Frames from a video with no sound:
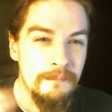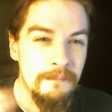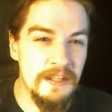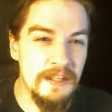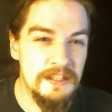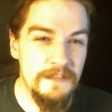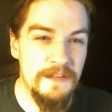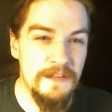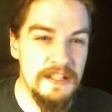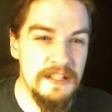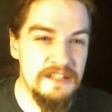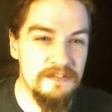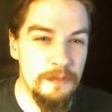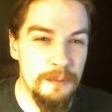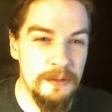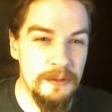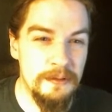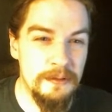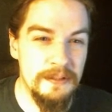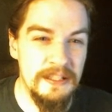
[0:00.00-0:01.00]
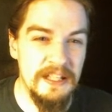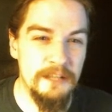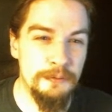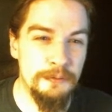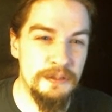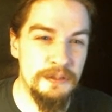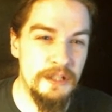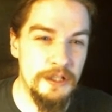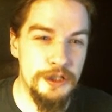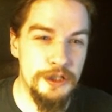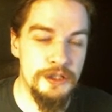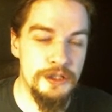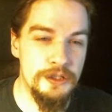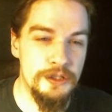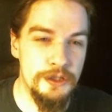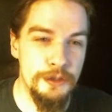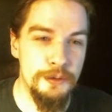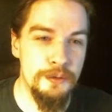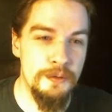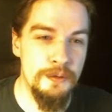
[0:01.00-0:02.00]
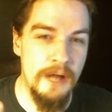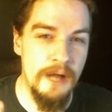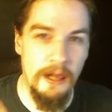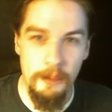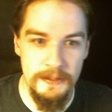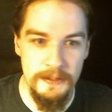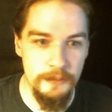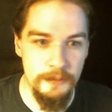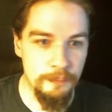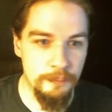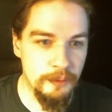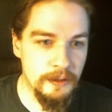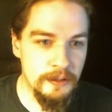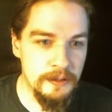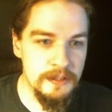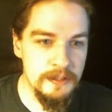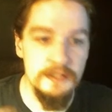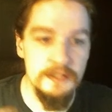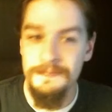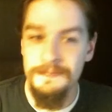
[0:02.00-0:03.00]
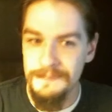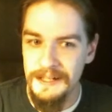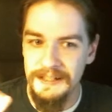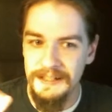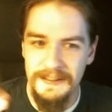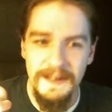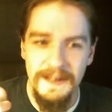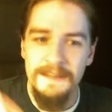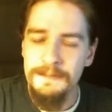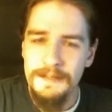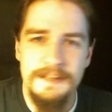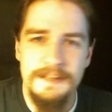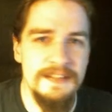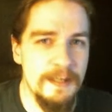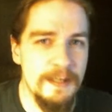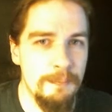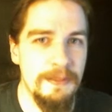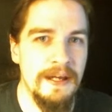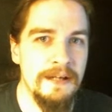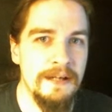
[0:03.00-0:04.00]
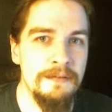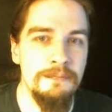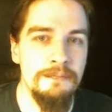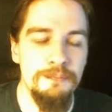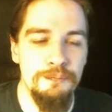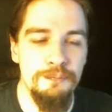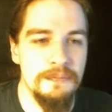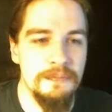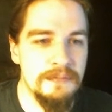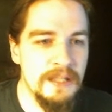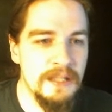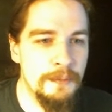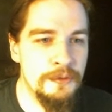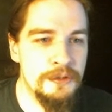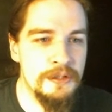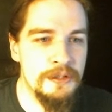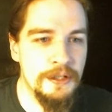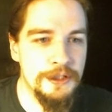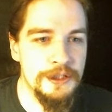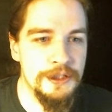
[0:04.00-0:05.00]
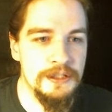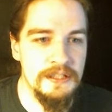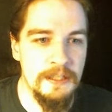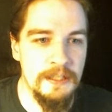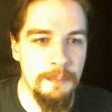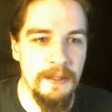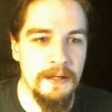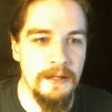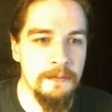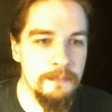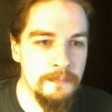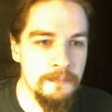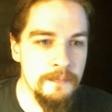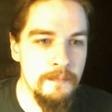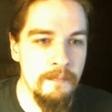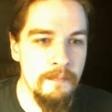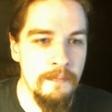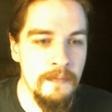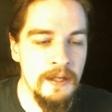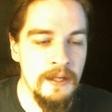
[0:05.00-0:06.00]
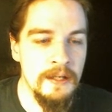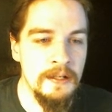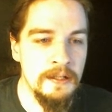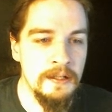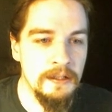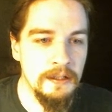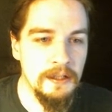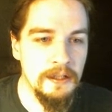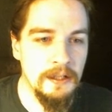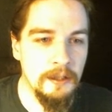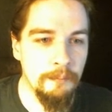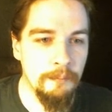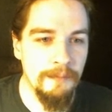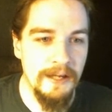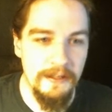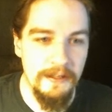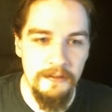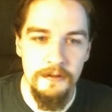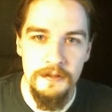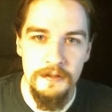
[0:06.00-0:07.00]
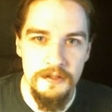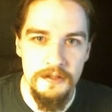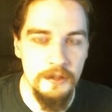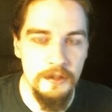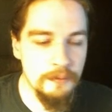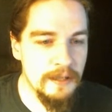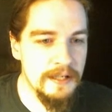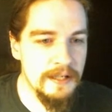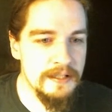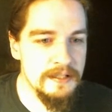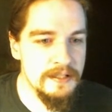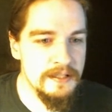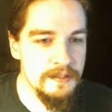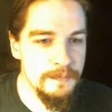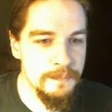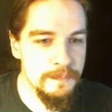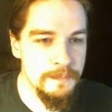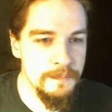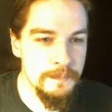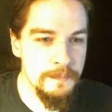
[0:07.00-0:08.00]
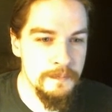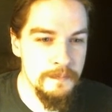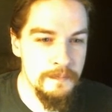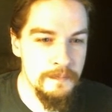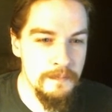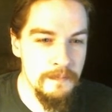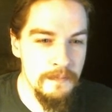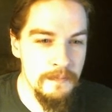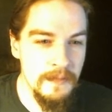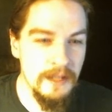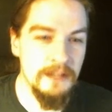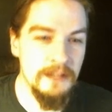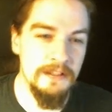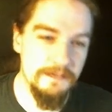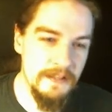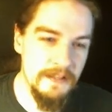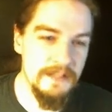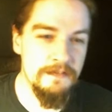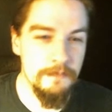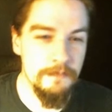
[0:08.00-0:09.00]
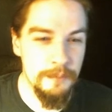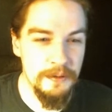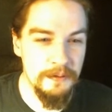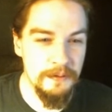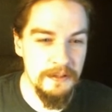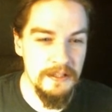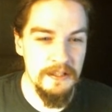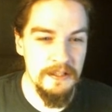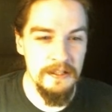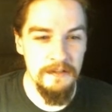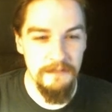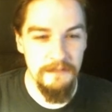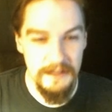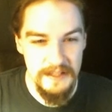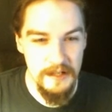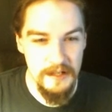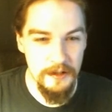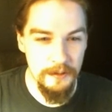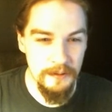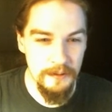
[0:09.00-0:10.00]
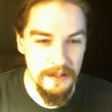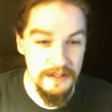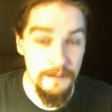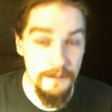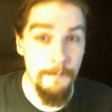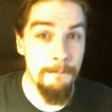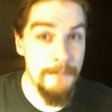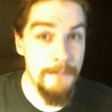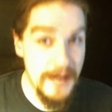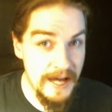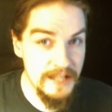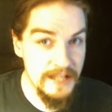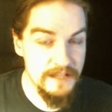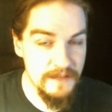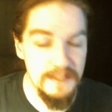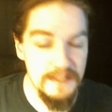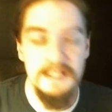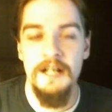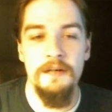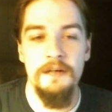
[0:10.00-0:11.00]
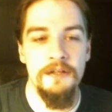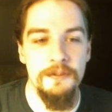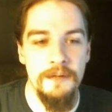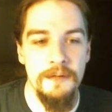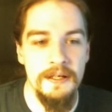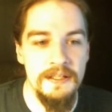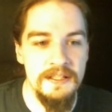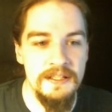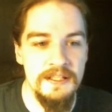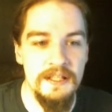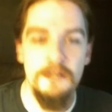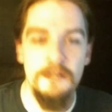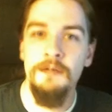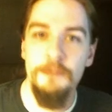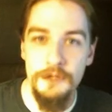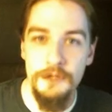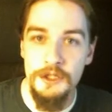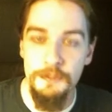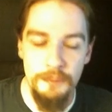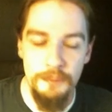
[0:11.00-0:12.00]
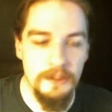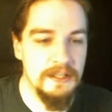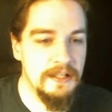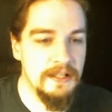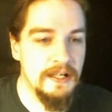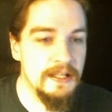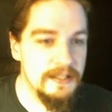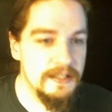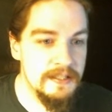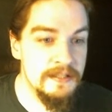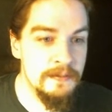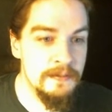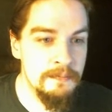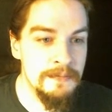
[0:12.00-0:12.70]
Defensive ability and reduction to elemental burns. Again, not bad. Damage reduction is not bad. Aether and slow res. Defensive ability, vitality res, max vitality res, which is pretty nice.